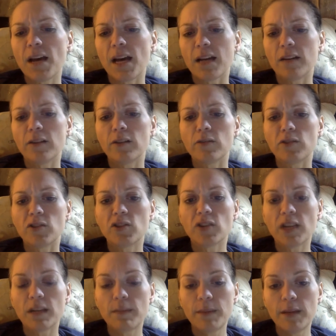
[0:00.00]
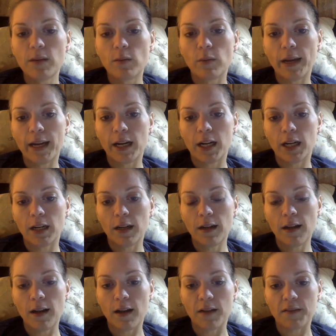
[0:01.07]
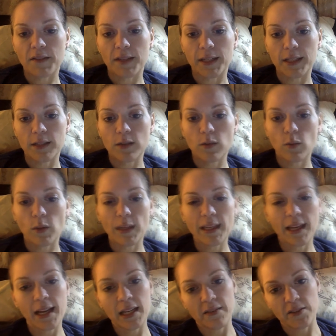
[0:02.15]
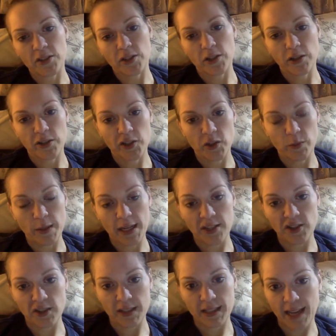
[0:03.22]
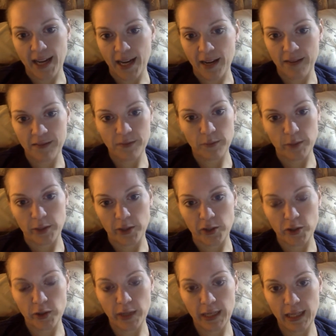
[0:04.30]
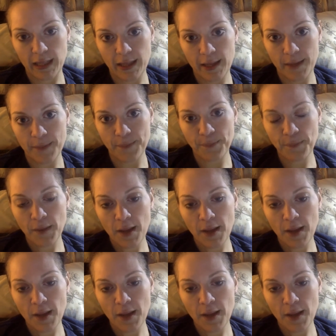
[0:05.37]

I don't know, just try to be aware of uh, what kind of insurance your patients have when you're treating them,